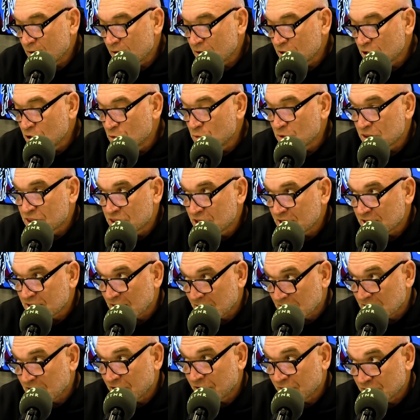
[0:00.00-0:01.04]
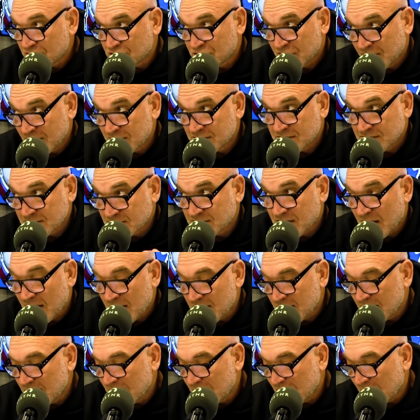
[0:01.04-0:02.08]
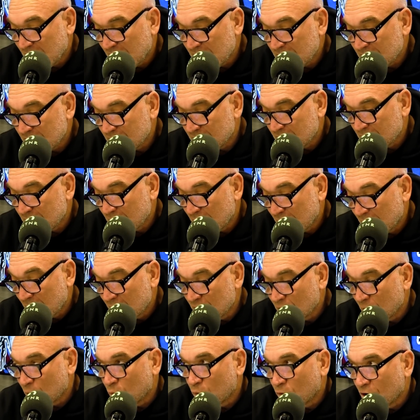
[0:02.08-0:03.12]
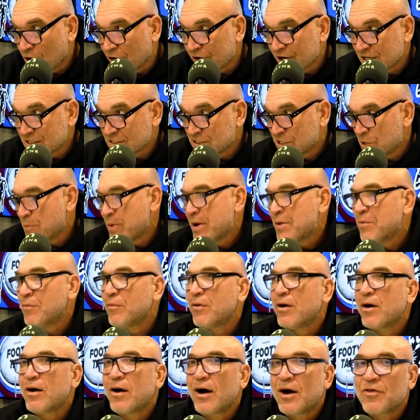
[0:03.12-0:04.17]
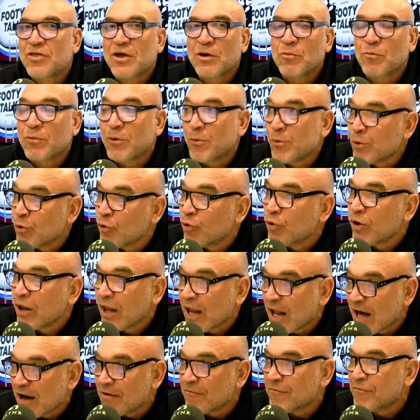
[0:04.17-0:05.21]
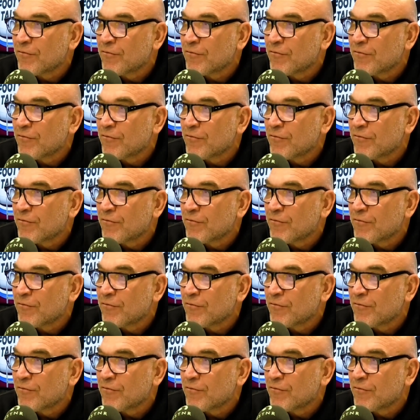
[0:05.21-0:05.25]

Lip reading: you would think that they're a chance of staying in the 8. And the Warriors, I think we would all love.